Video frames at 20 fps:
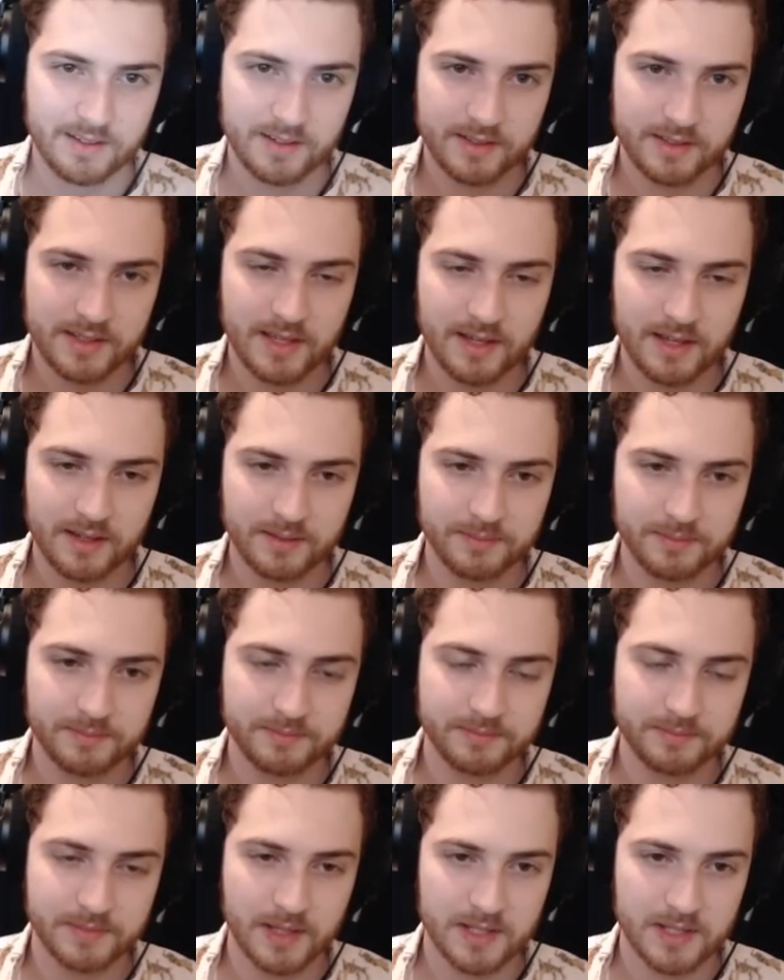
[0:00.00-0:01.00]
Yeah,
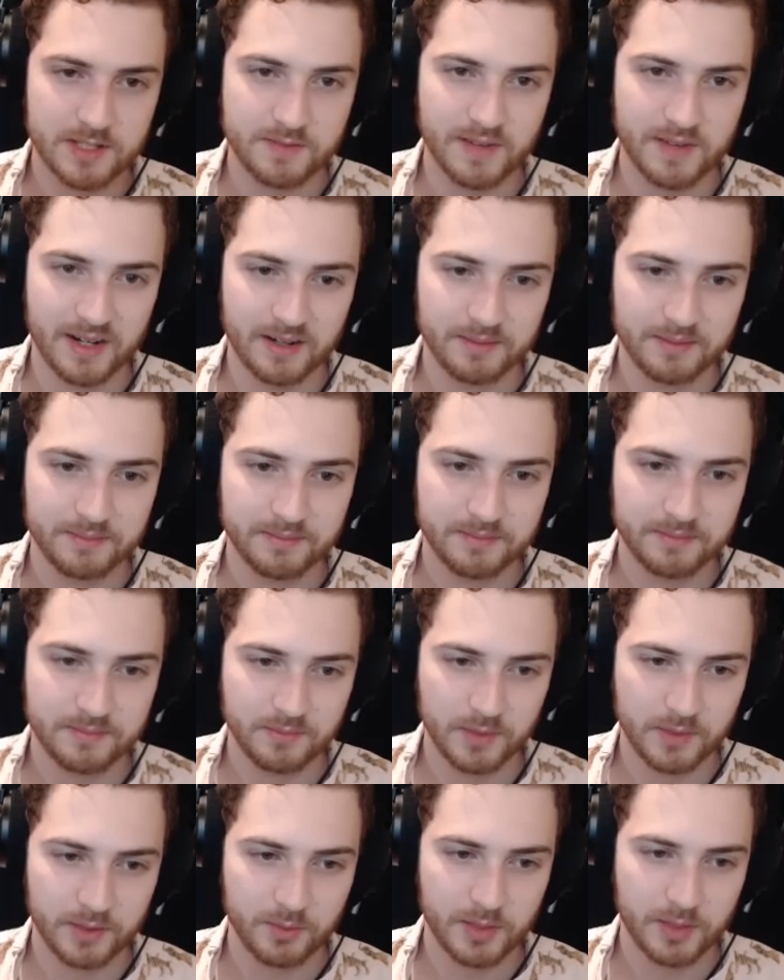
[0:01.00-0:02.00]
no, that's fair.
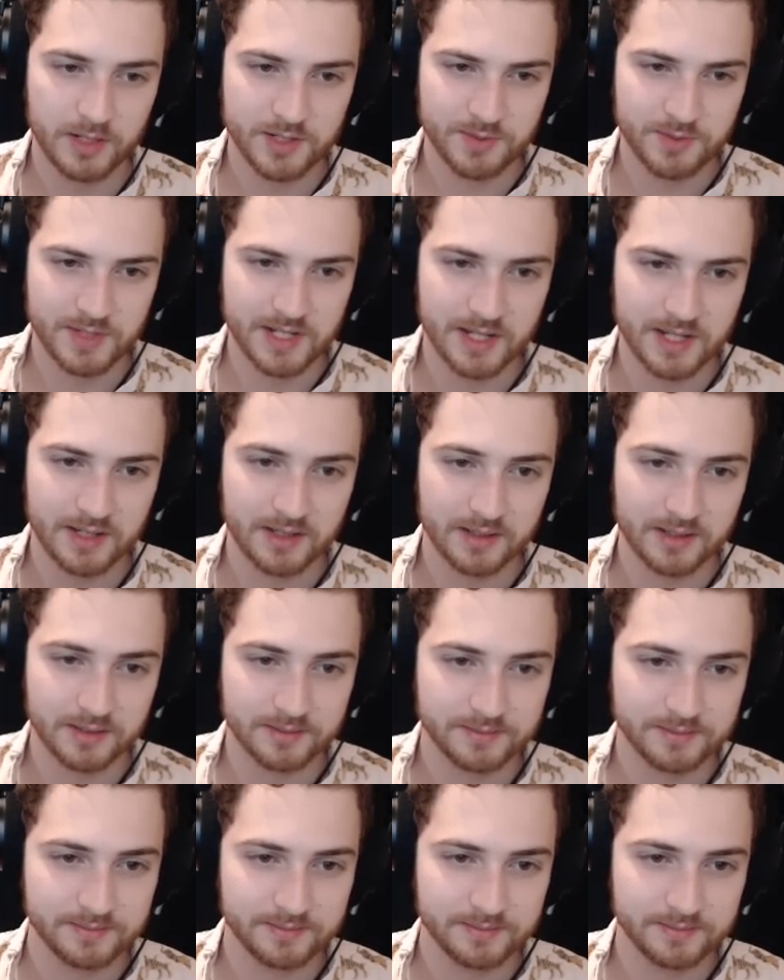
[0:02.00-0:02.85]
Like, what else are we taking?